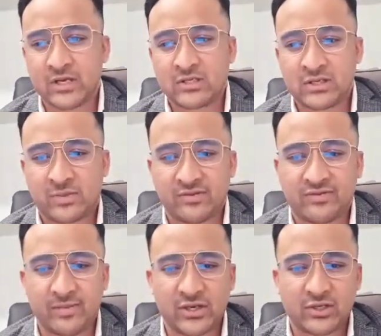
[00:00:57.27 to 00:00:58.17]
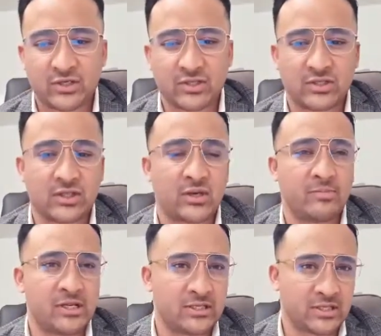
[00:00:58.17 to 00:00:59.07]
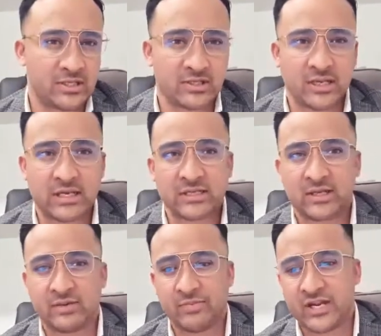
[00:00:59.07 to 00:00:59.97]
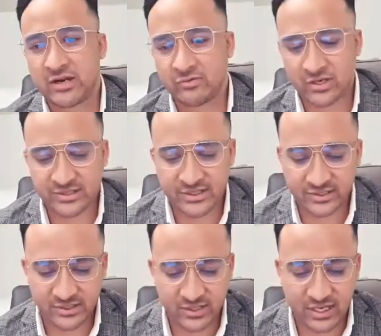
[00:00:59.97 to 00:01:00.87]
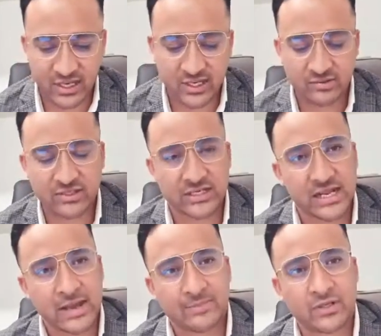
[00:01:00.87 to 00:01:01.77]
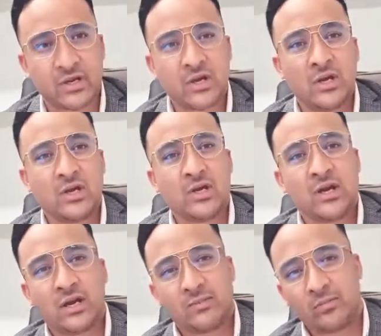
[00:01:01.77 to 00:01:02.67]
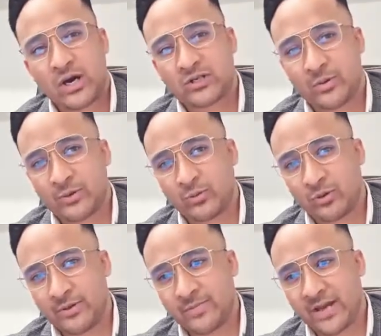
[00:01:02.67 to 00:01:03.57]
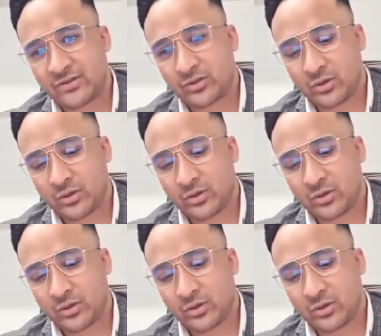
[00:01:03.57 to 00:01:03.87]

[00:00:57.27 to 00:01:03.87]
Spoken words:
some of the informations the ministers and the media release has recently happened. My topic will be based